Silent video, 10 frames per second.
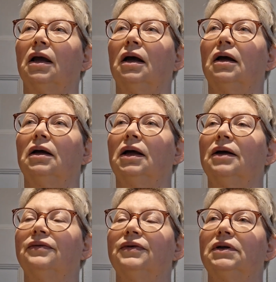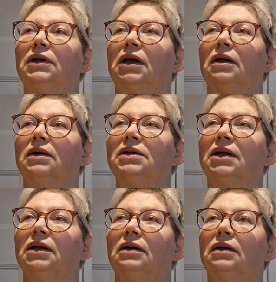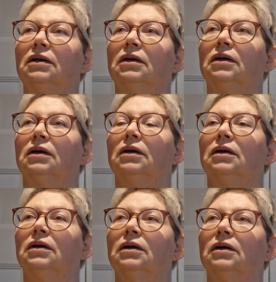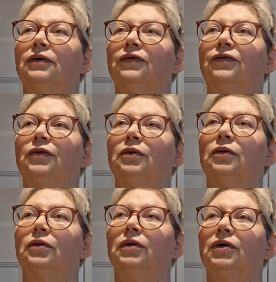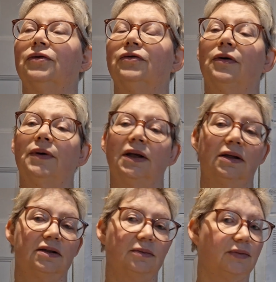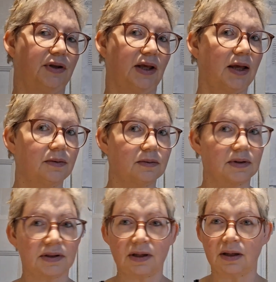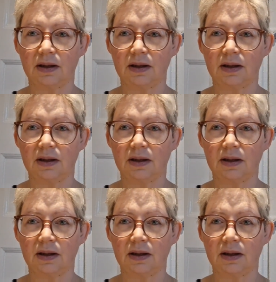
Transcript: I have an idea for growing something else